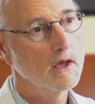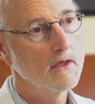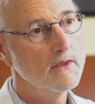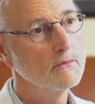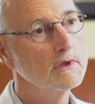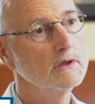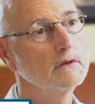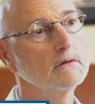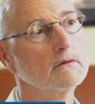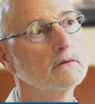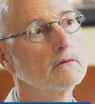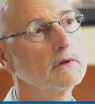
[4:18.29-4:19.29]
And then
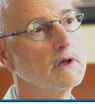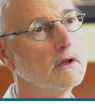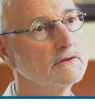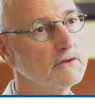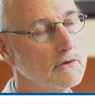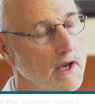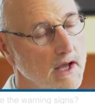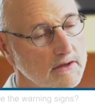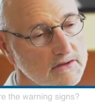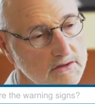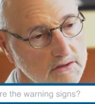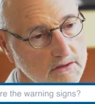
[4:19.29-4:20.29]
we also
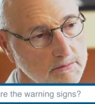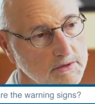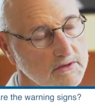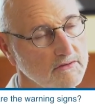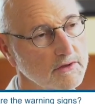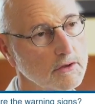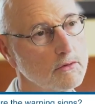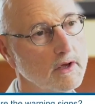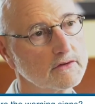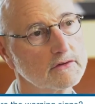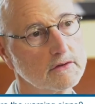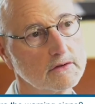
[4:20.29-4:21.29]
ask specific
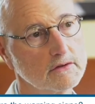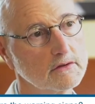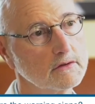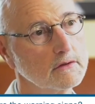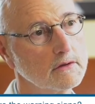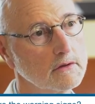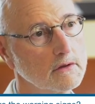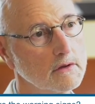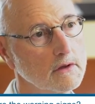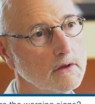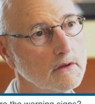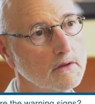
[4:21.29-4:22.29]
questions
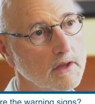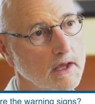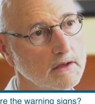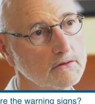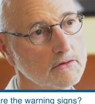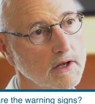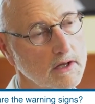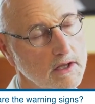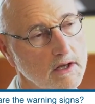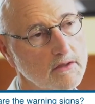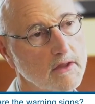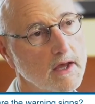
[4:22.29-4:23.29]
that try to
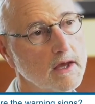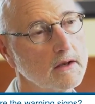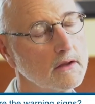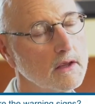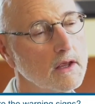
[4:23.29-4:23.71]
get at that.